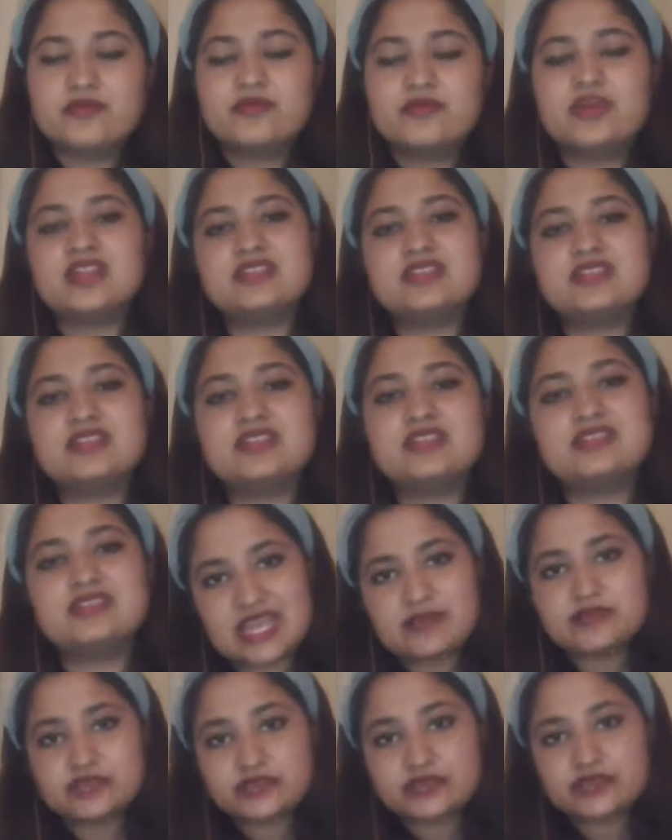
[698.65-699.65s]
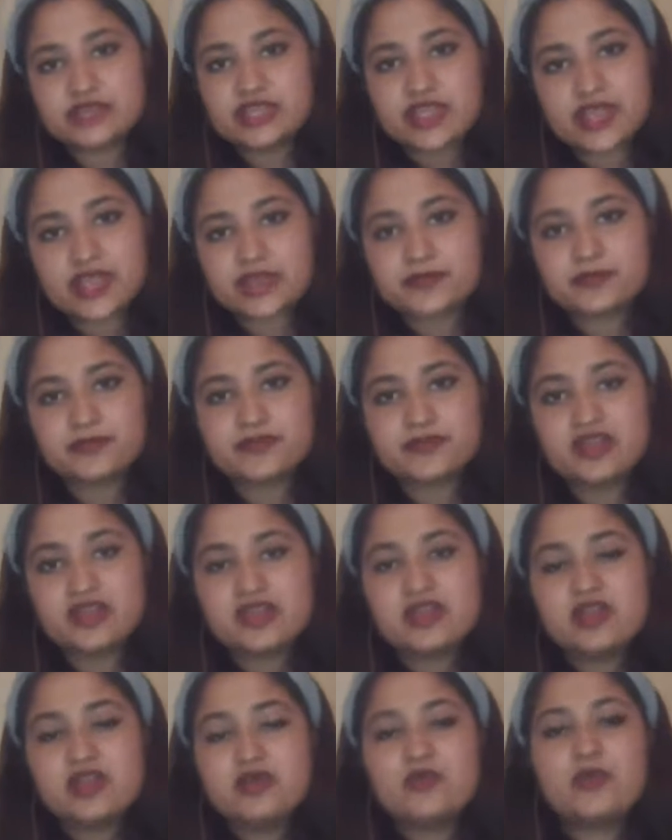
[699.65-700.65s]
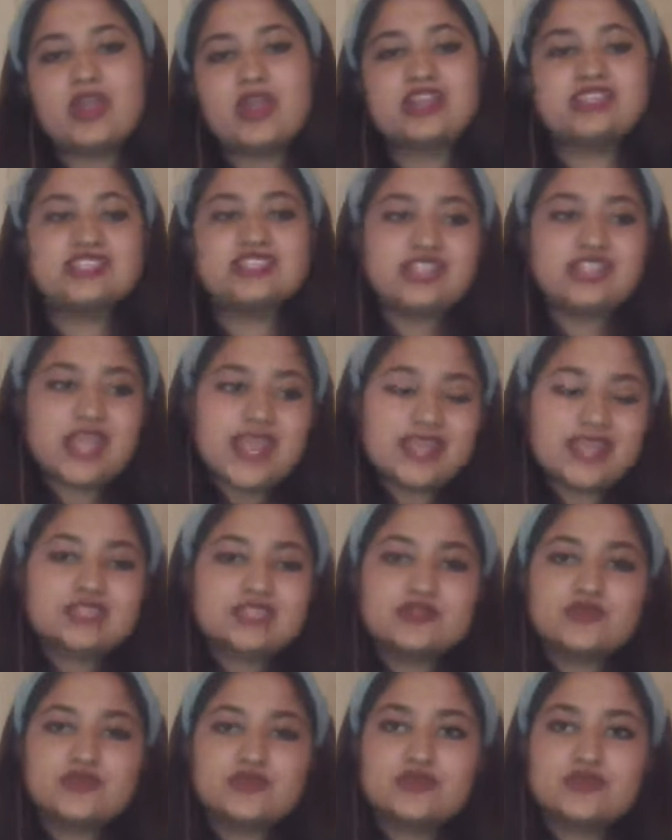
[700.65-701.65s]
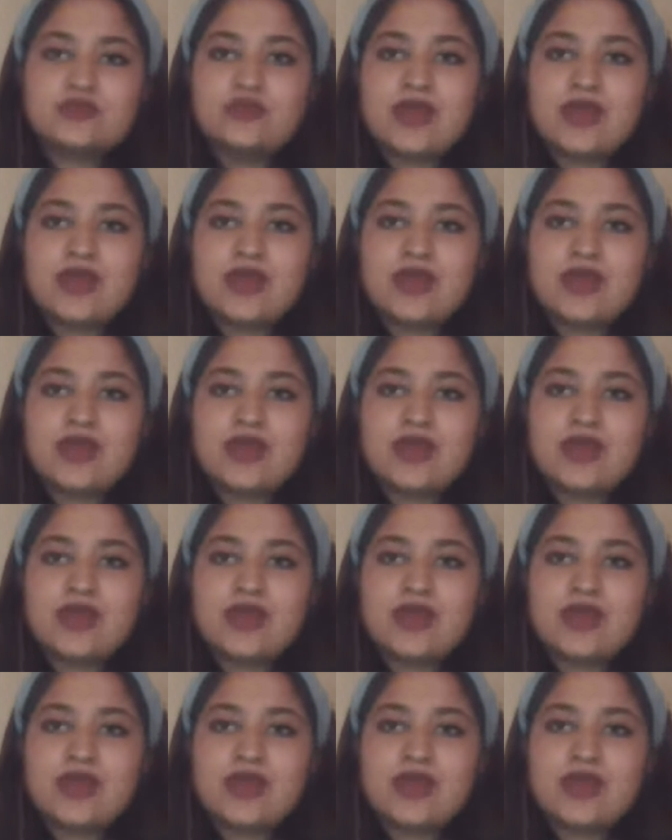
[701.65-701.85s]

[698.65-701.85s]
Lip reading: But the time soon came when Jake too